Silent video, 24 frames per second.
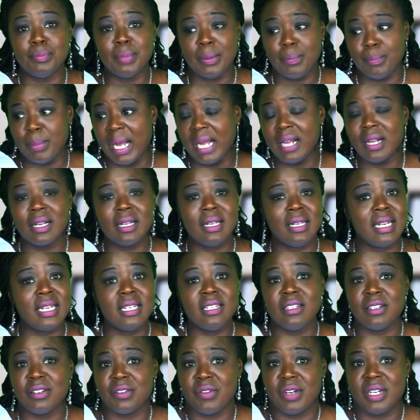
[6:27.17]
bank
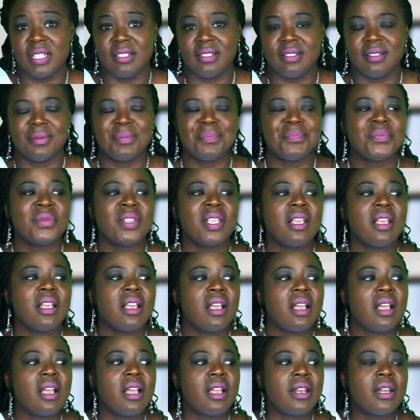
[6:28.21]
lending rates.
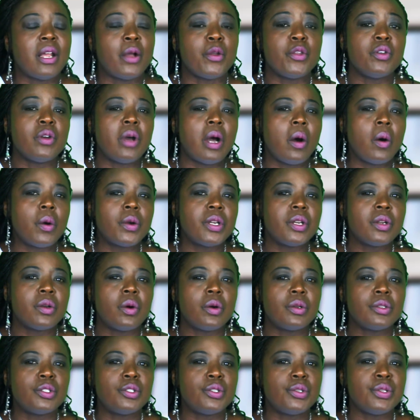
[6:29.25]
Now you are holding
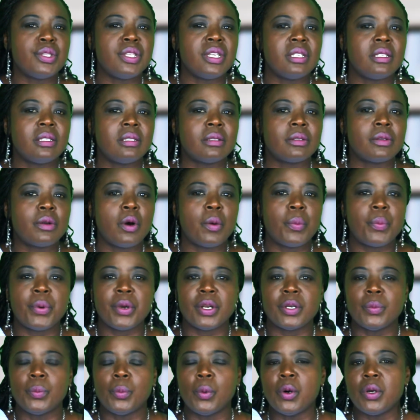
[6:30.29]
on to this
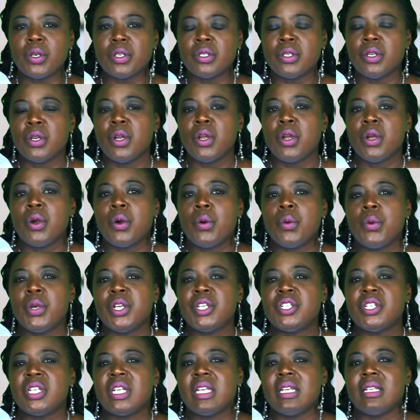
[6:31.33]
corporate bond
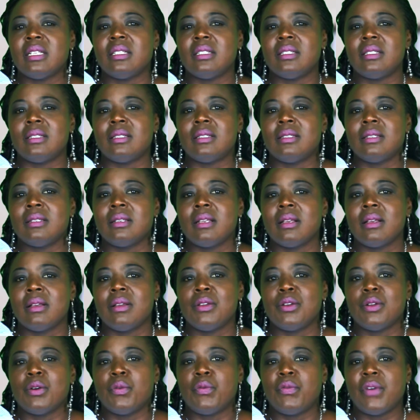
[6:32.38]
which is
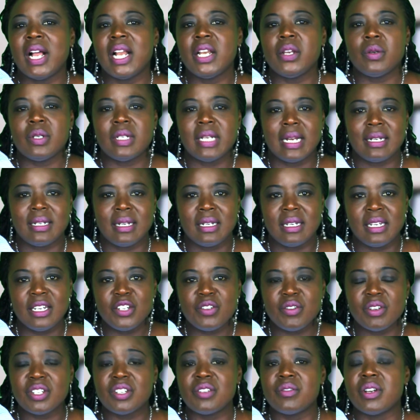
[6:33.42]
valued at an
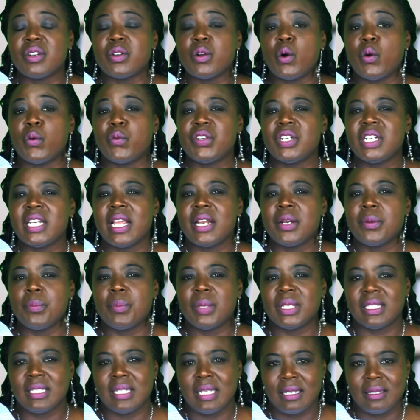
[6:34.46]
interest rate of
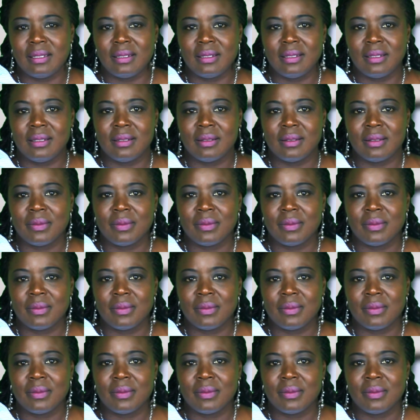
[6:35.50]
10%.